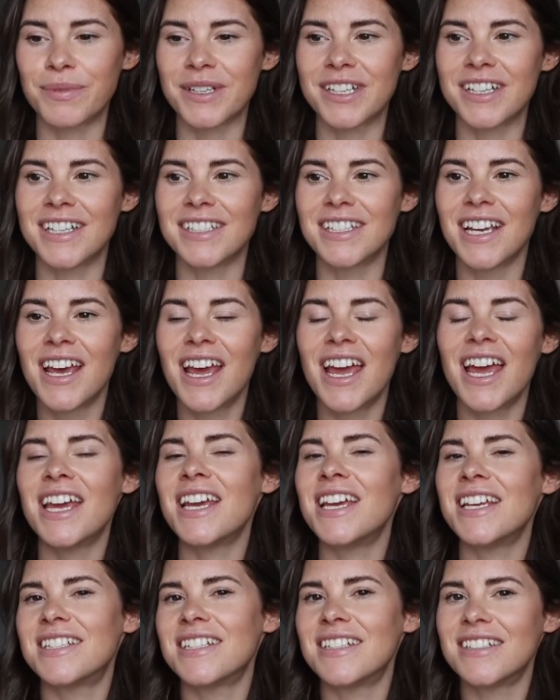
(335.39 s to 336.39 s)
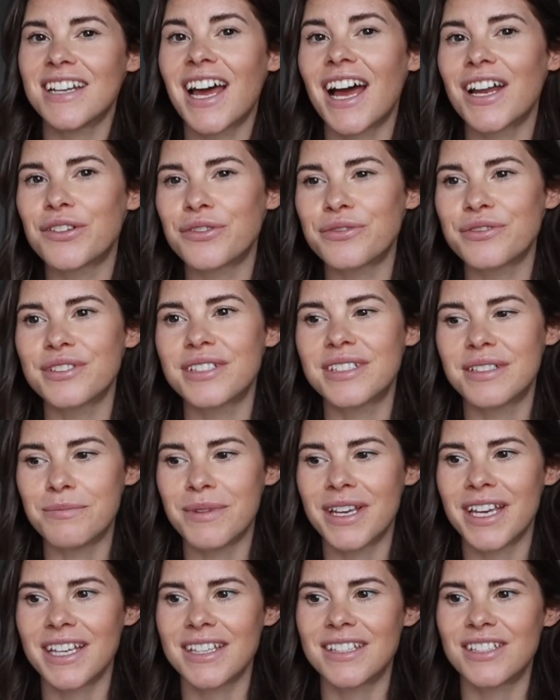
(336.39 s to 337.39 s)
because it isn't natural to
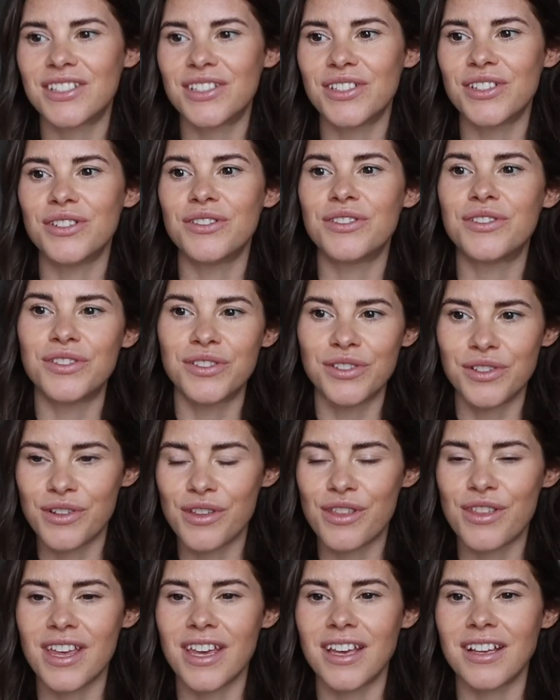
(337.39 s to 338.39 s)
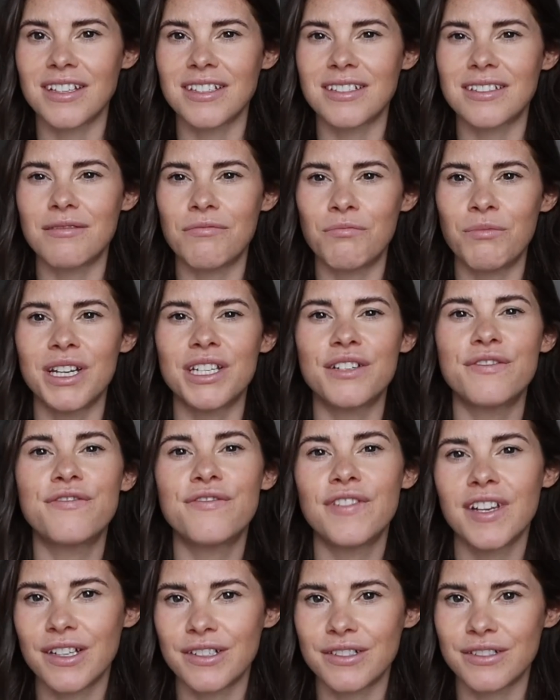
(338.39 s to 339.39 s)
me to do things which
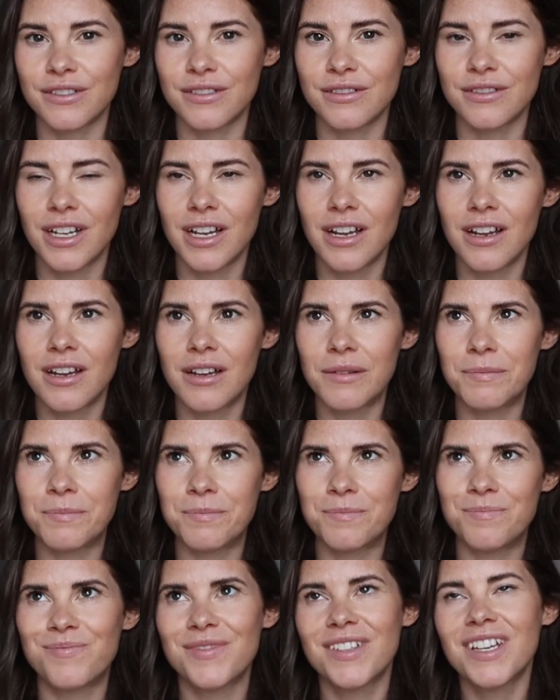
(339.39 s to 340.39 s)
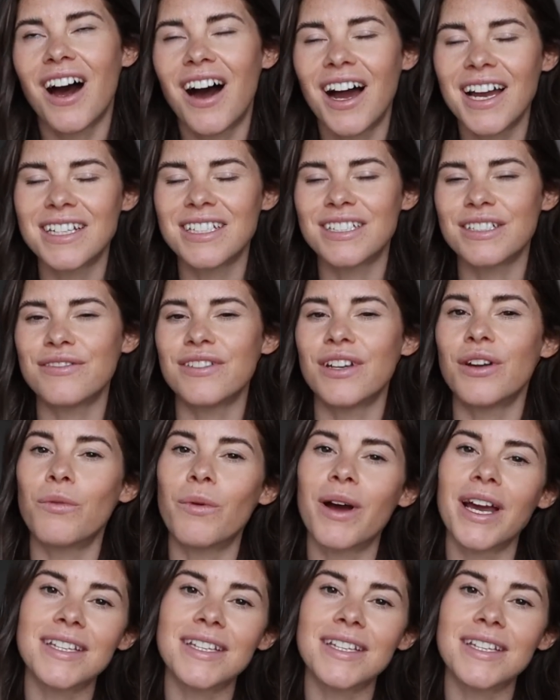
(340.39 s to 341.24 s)
feel kind of in a way